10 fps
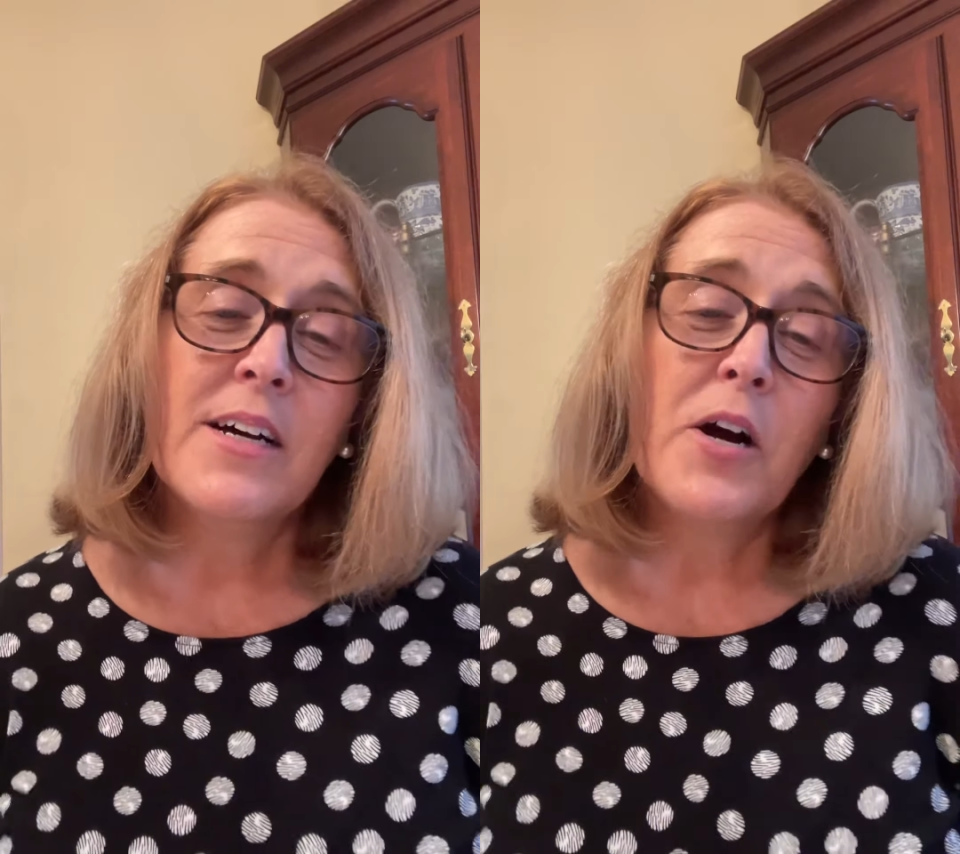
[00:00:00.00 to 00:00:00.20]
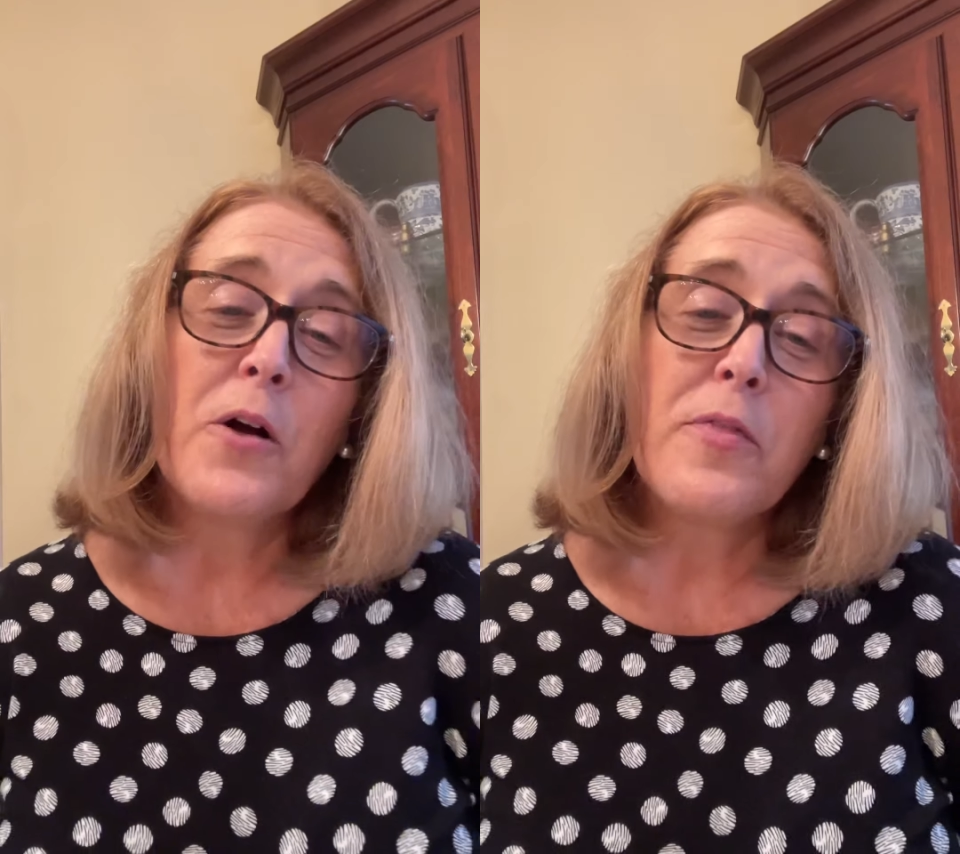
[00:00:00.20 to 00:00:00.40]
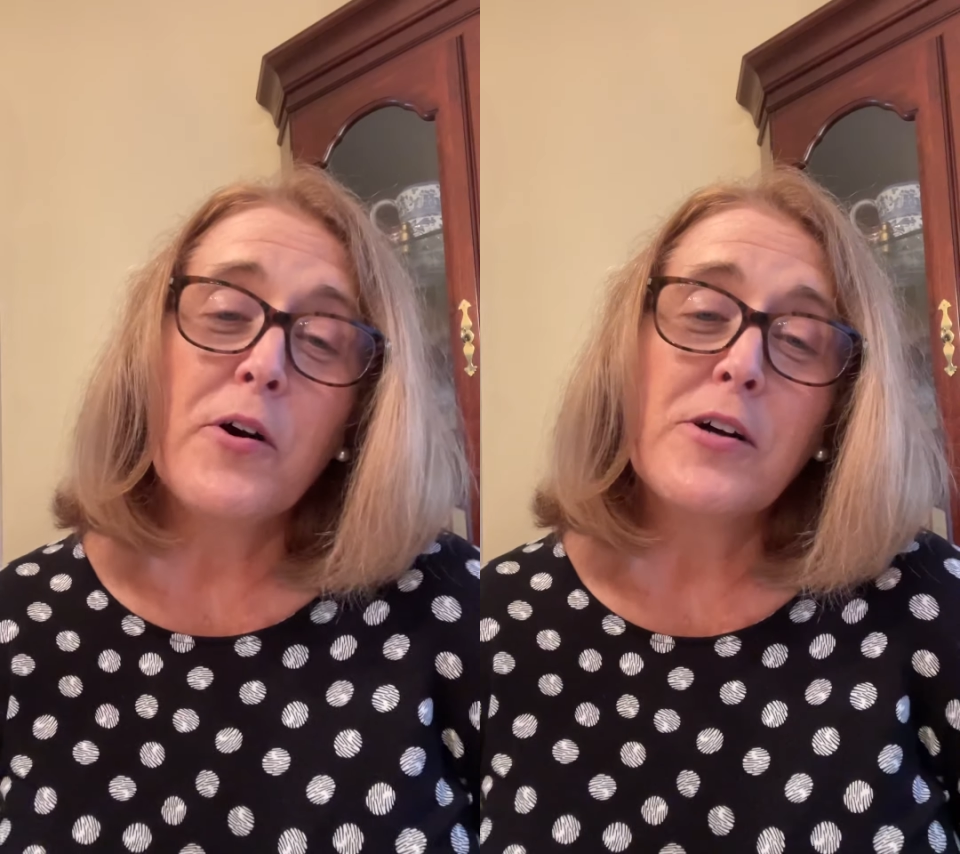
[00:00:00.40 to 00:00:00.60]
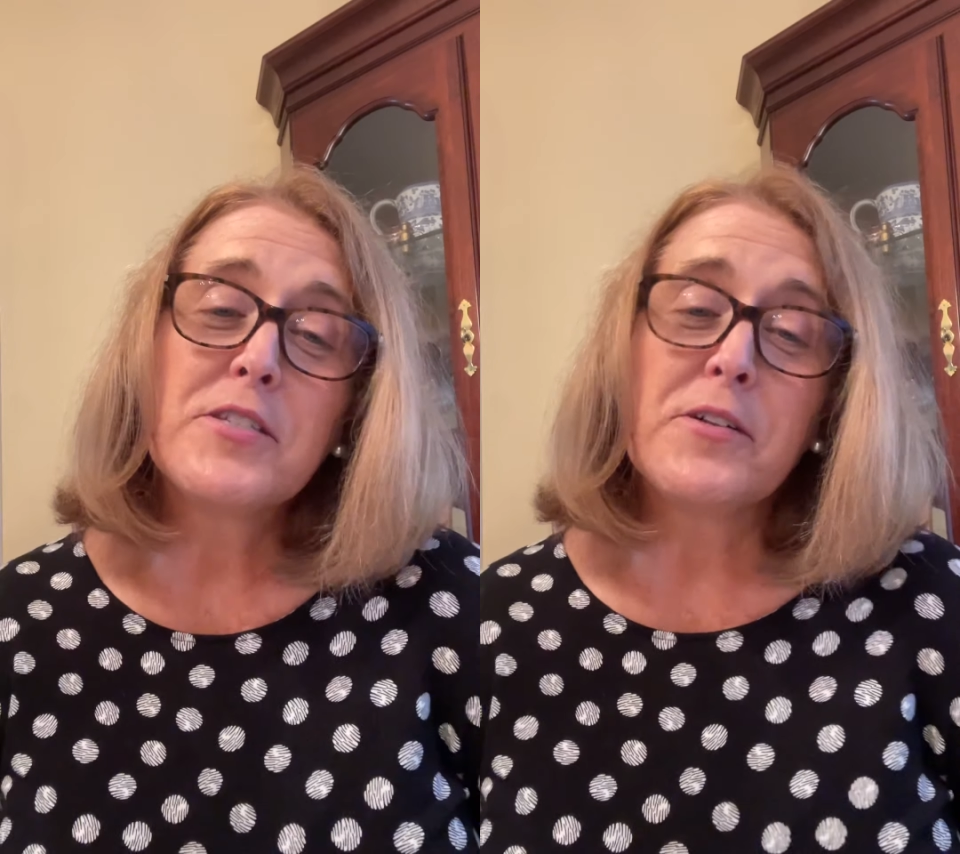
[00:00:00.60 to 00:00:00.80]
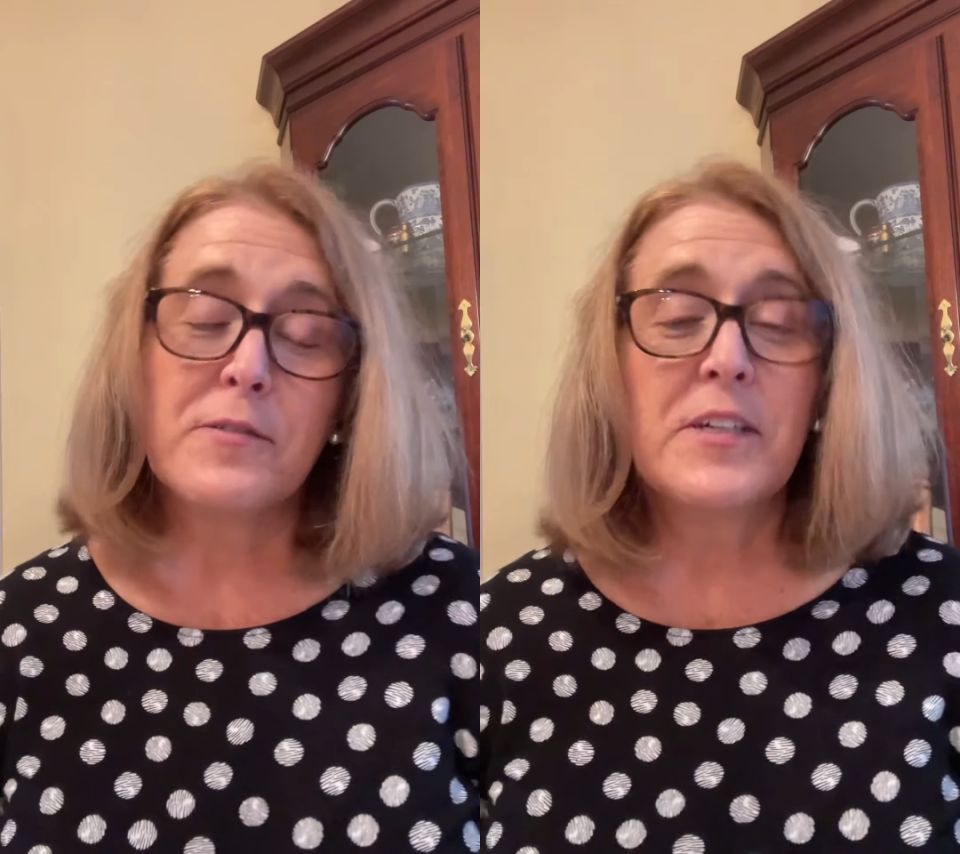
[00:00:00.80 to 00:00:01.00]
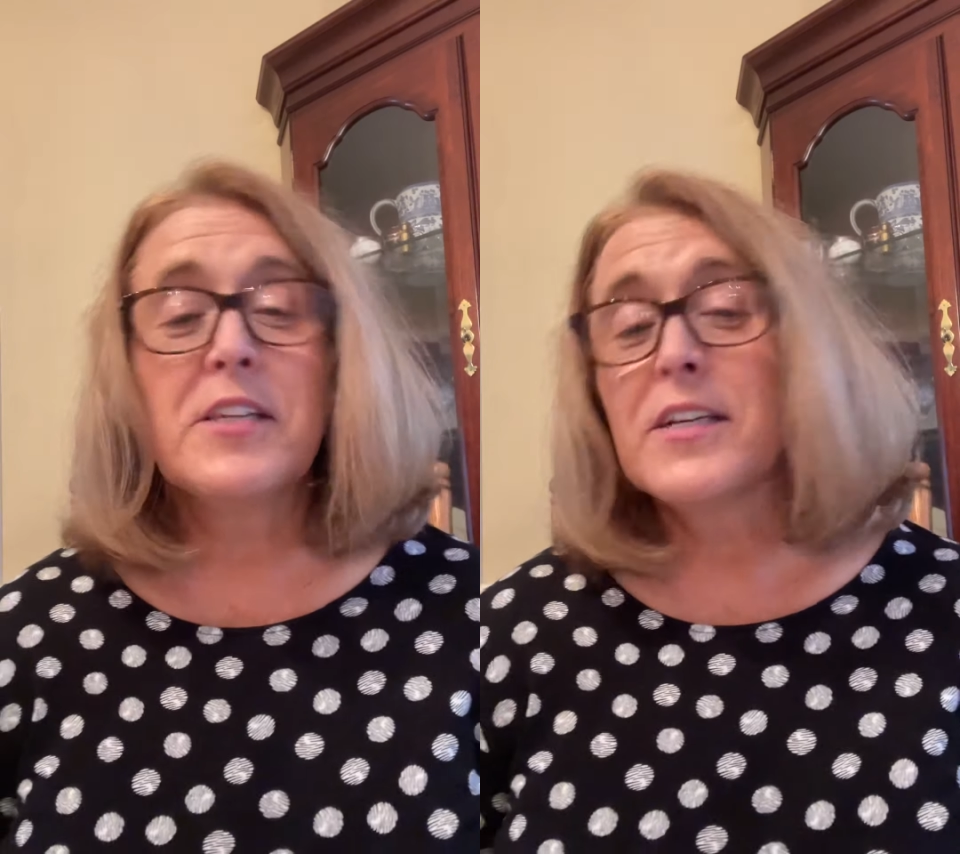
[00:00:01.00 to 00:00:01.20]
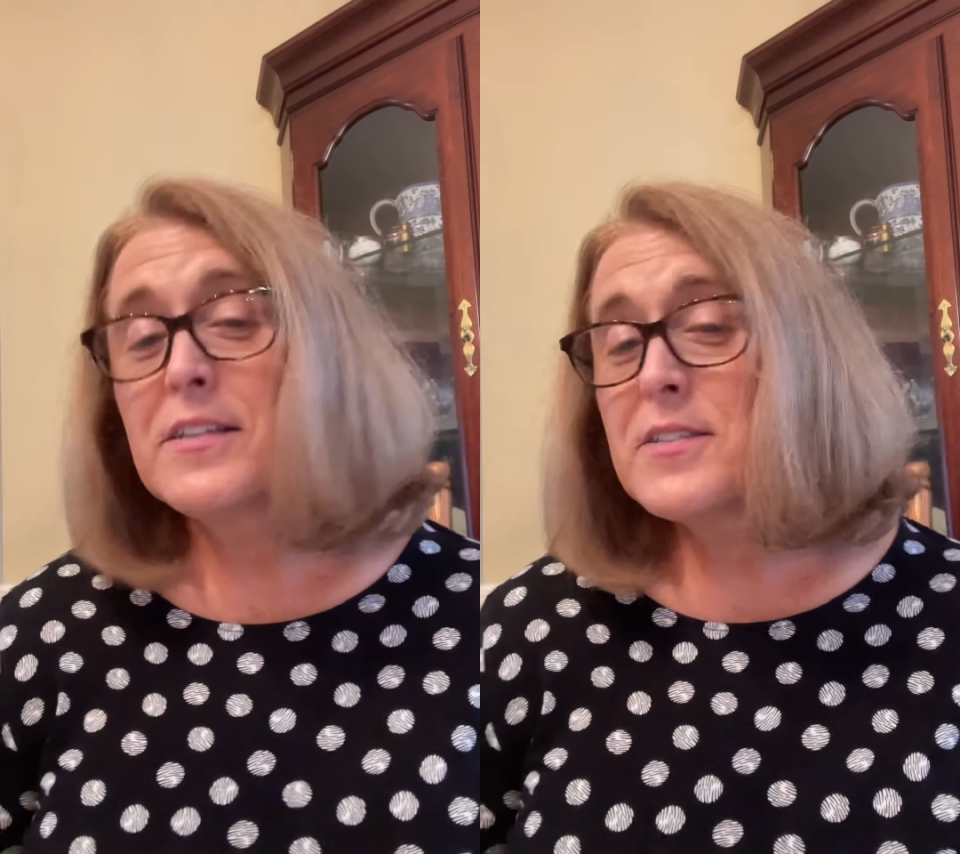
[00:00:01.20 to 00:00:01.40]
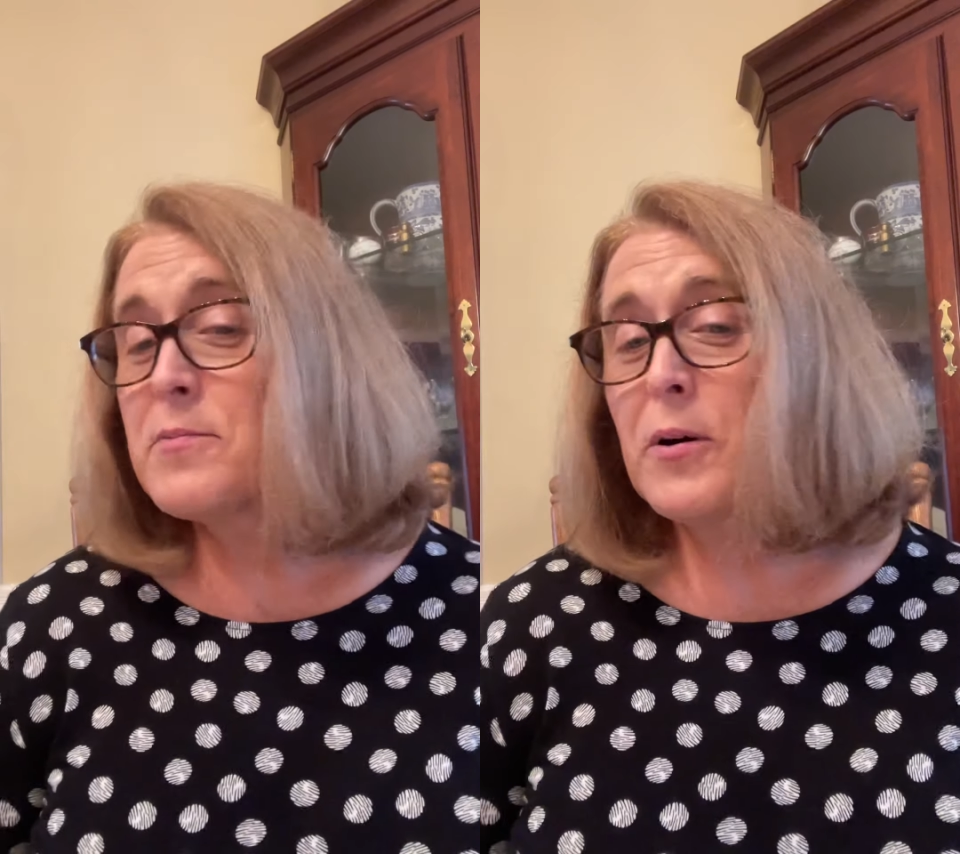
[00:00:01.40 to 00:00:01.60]
our thoughts, our
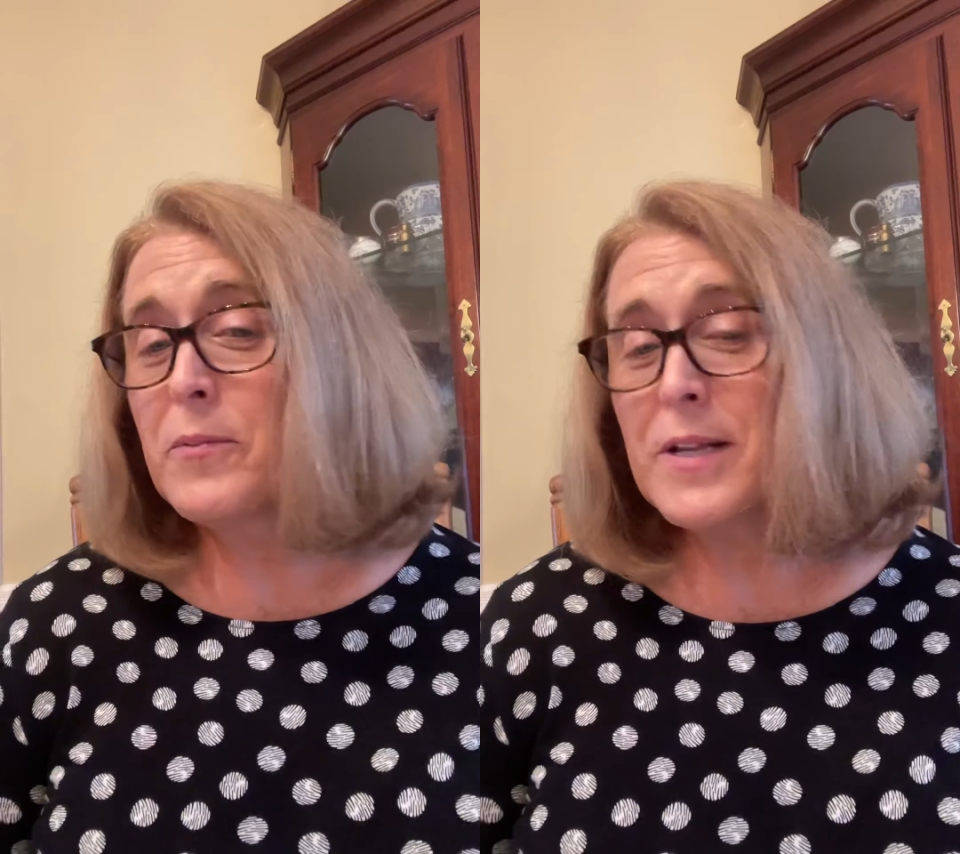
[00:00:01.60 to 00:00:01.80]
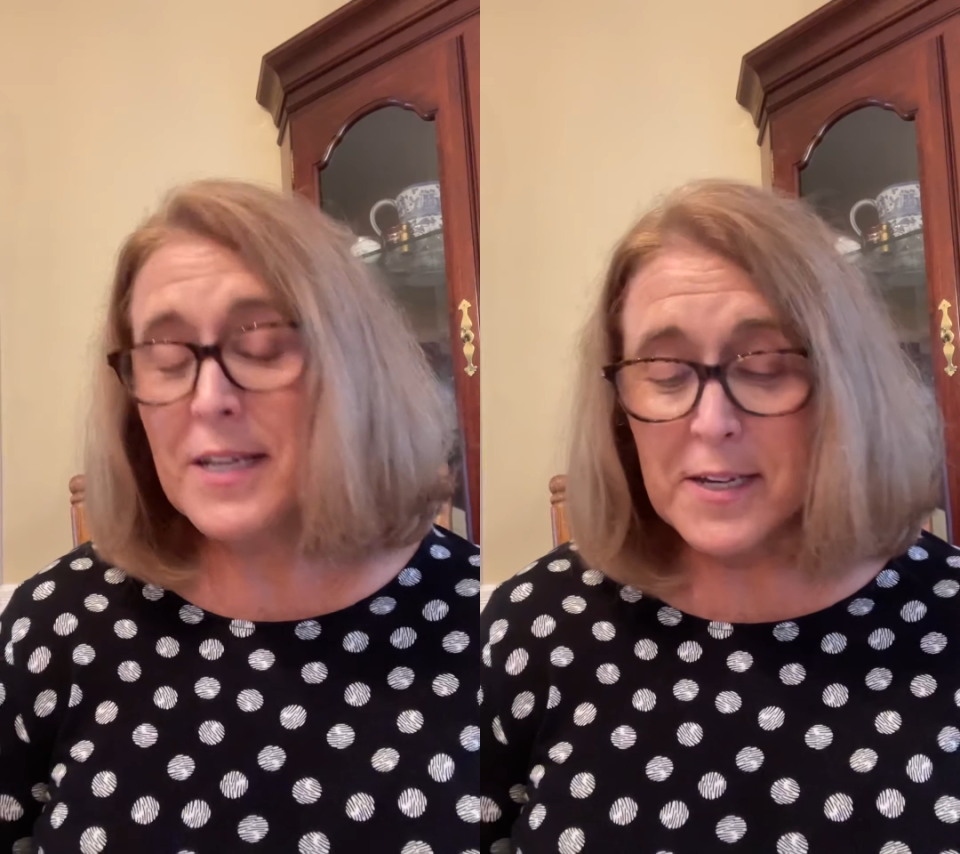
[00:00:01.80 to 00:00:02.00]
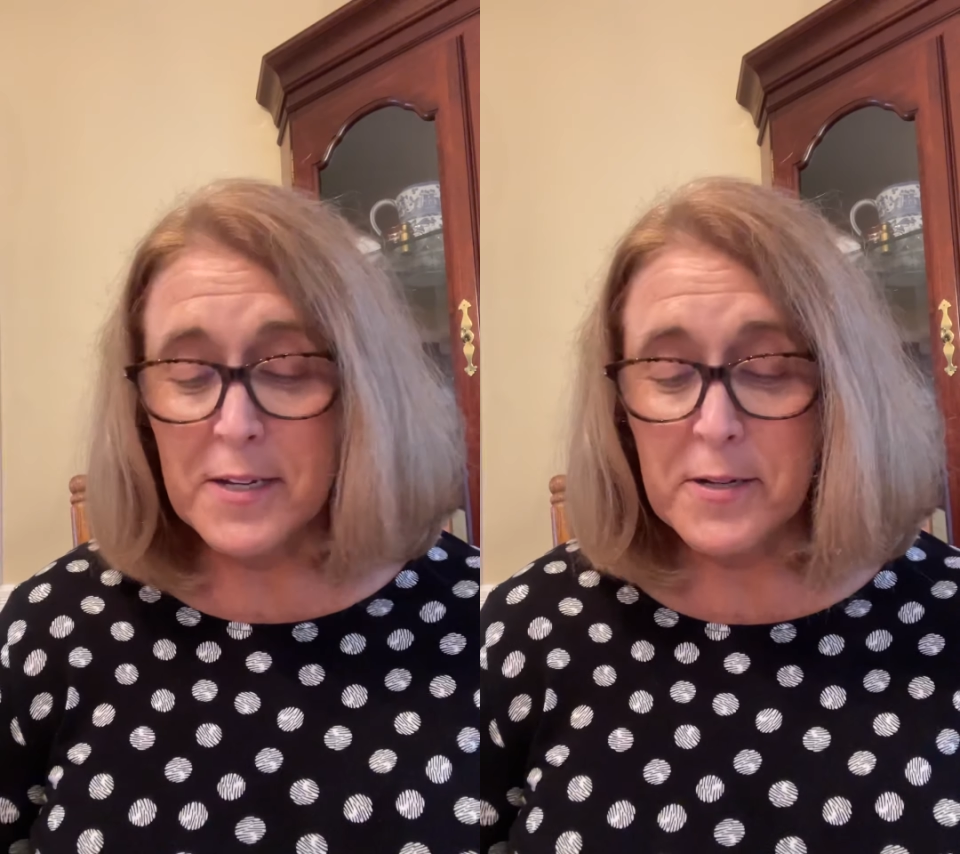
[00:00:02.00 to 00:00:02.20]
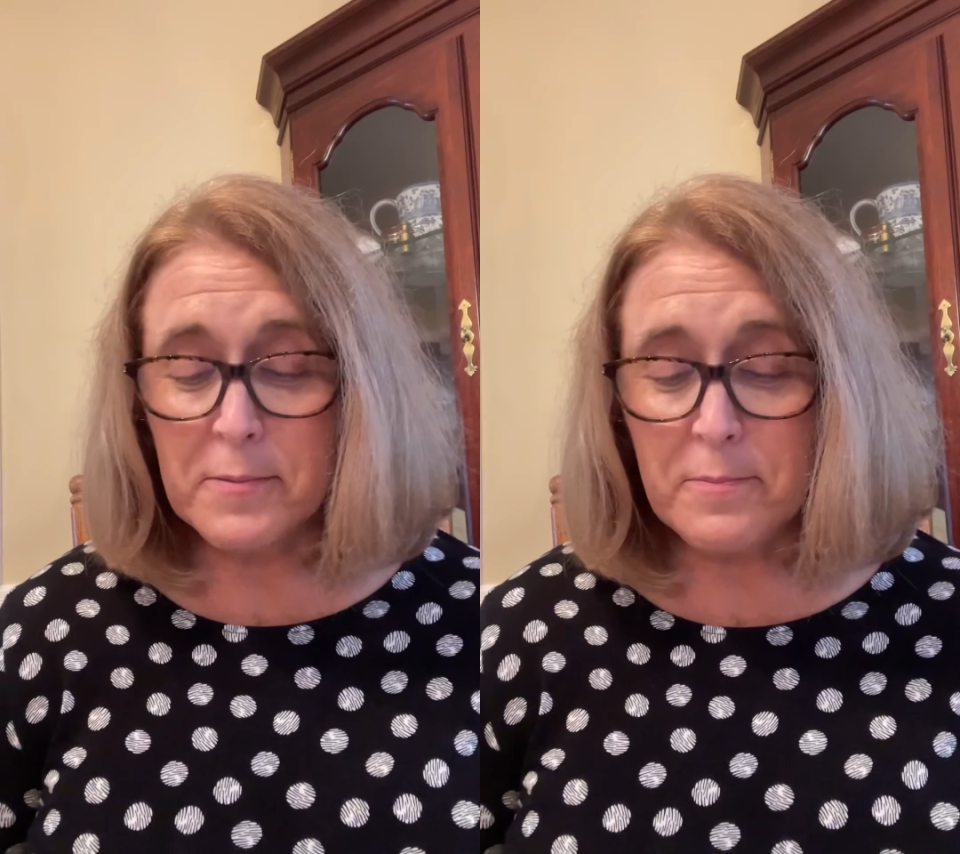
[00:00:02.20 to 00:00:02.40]
feelings, what we need.